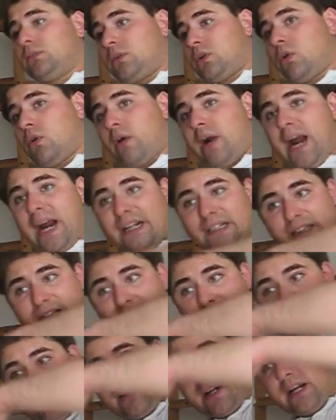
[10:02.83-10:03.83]

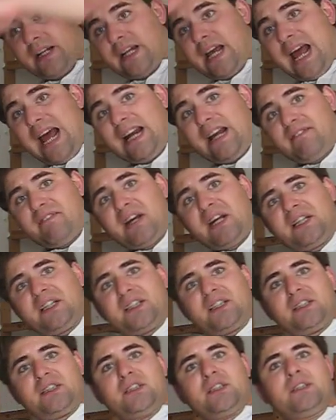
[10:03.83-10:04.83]
correctly on an elevated